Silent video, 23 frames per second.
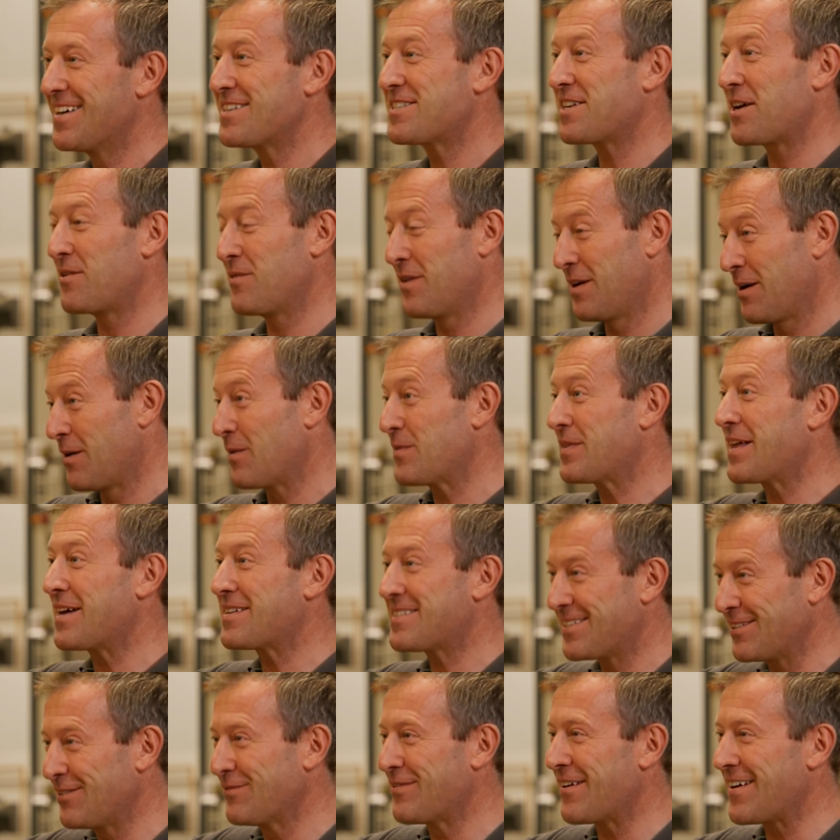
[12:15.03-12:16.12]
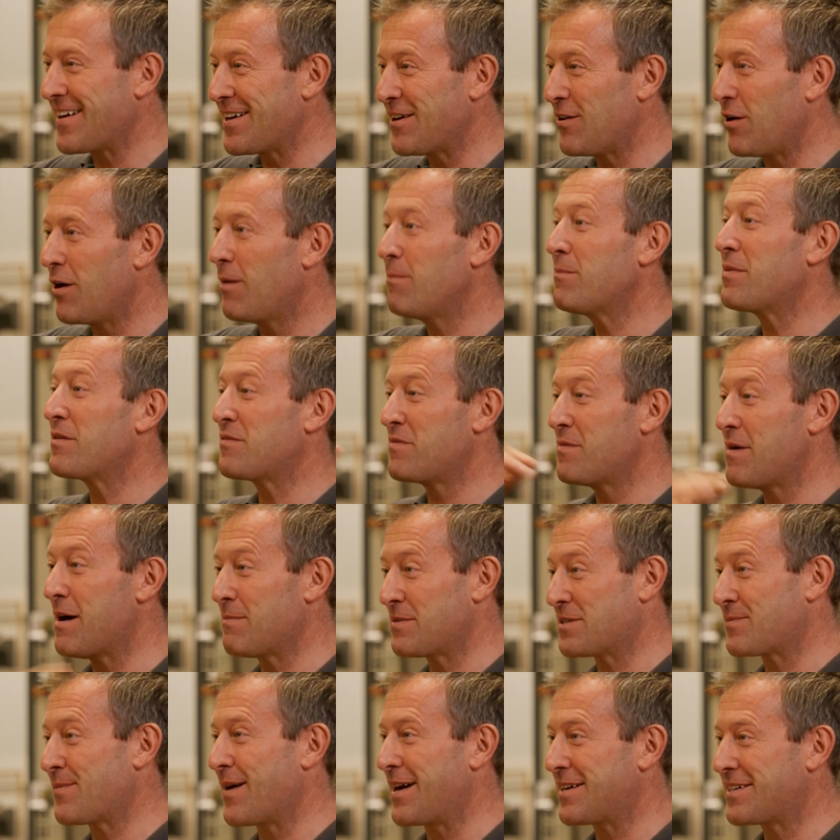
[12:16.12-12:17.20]
So they're still very hot, but from our
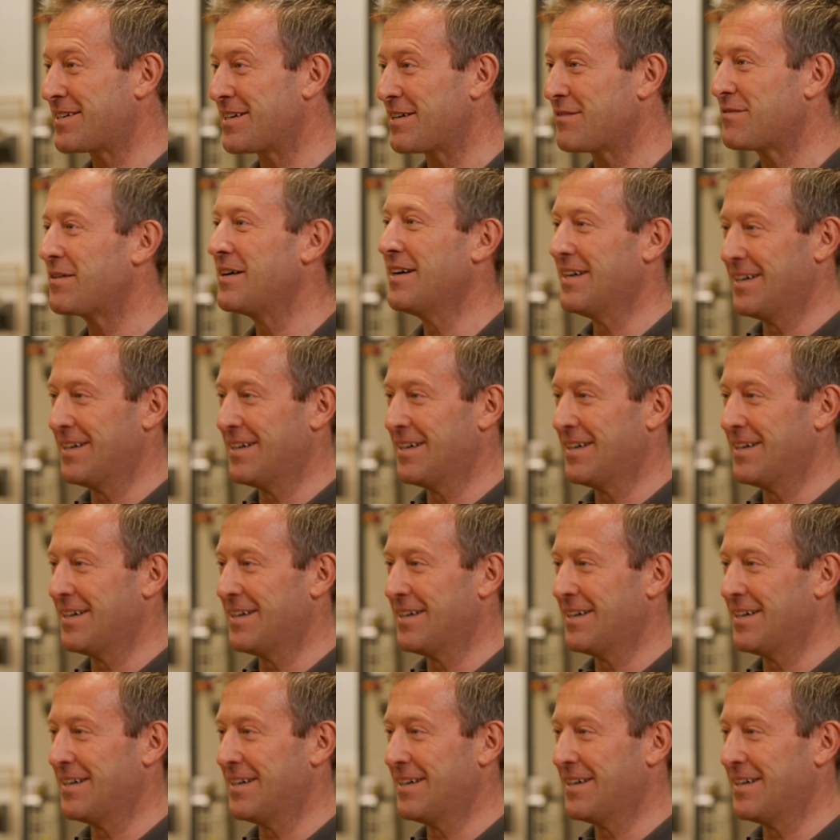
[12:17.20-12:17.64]
perspective,